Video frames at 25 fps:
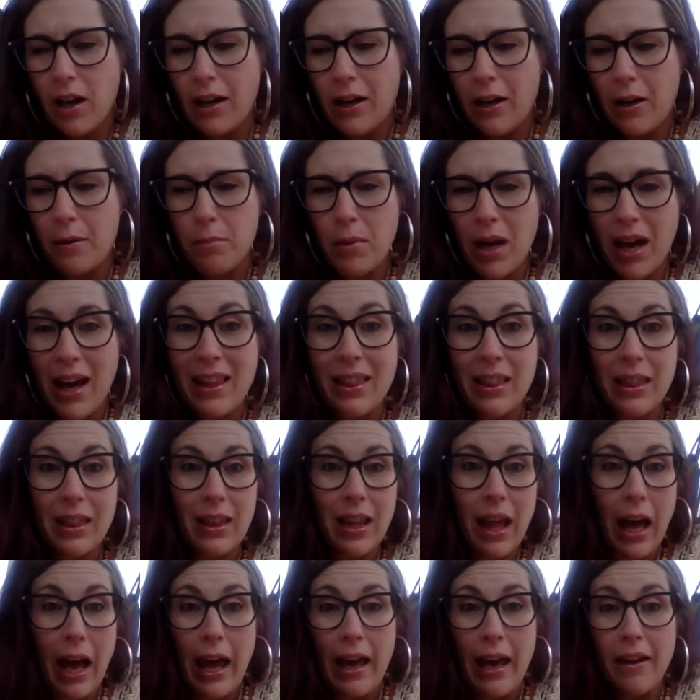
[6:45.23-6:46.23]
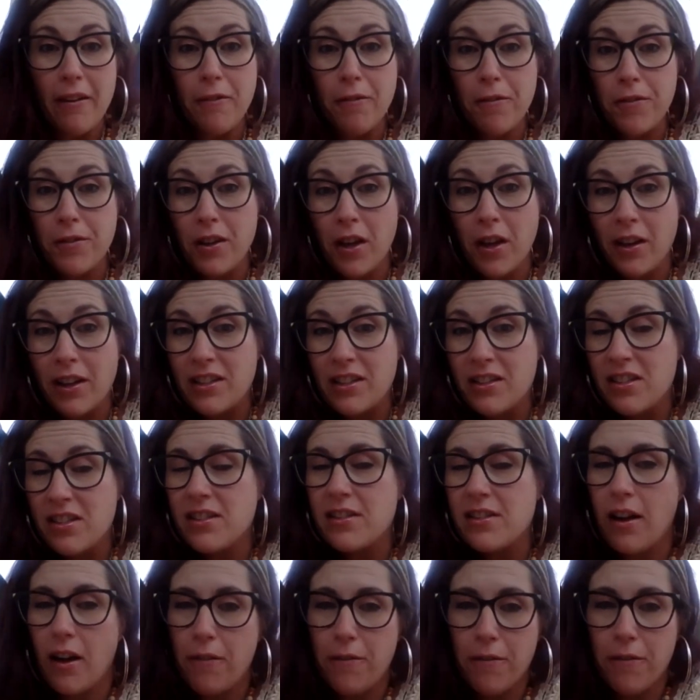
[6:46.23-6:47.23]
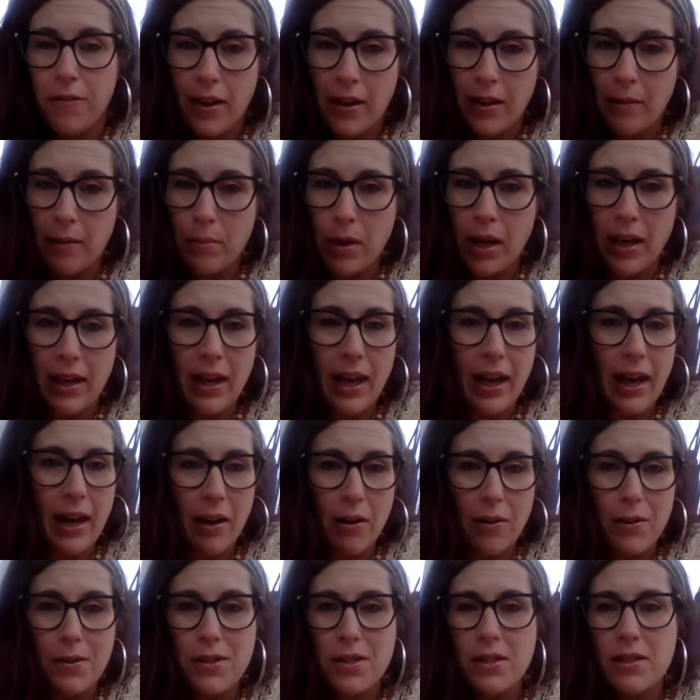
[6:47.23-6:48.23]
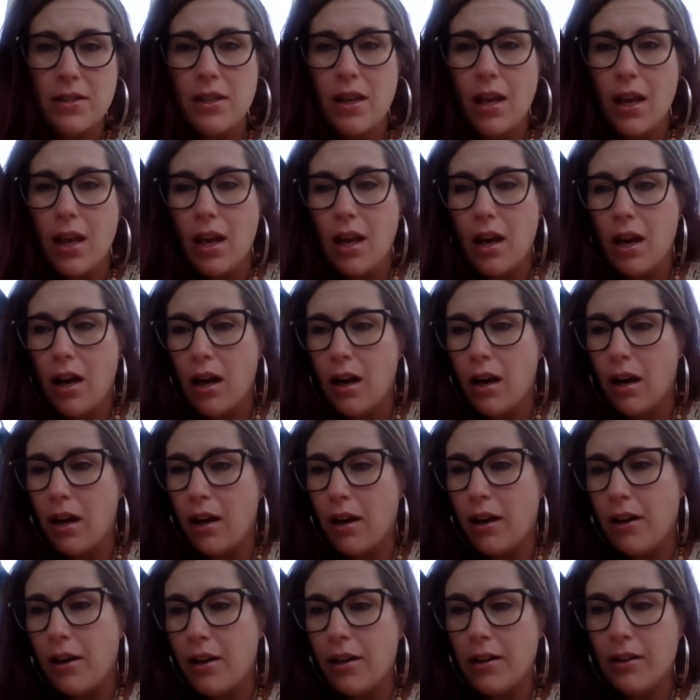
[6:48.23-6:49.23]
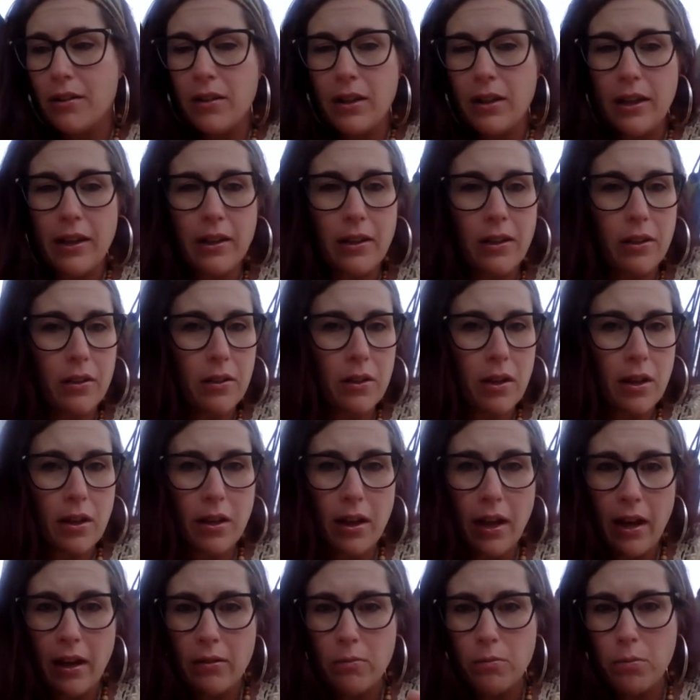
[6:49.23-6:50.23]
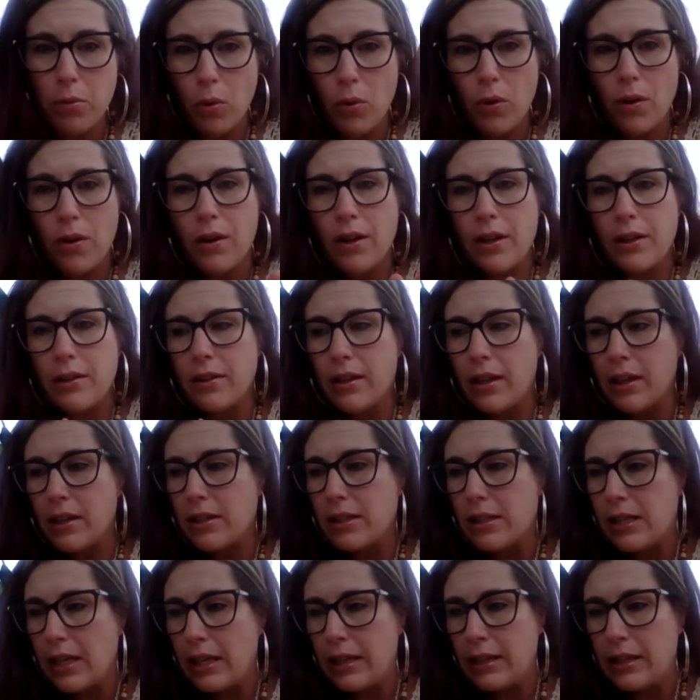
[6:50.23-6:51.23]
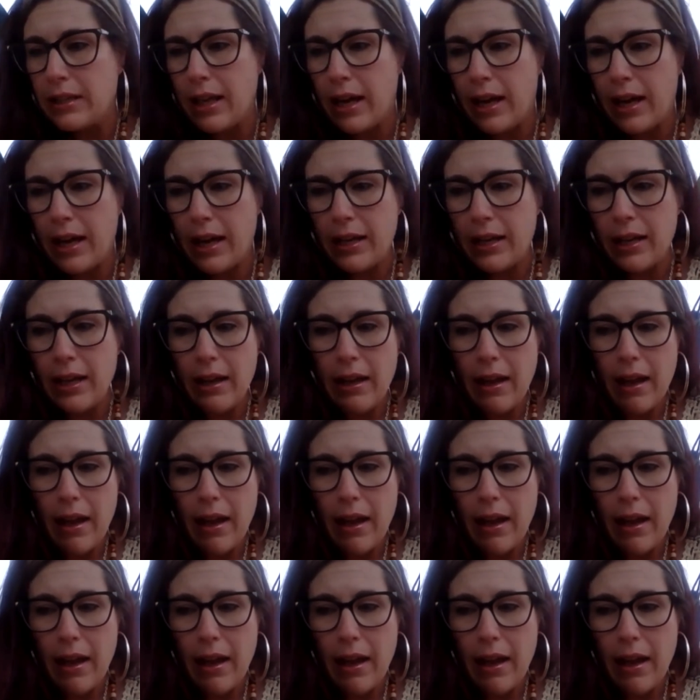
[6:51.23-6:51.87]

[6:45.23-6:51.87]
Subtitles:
I have done stuff in my house, like the headboard and things like that.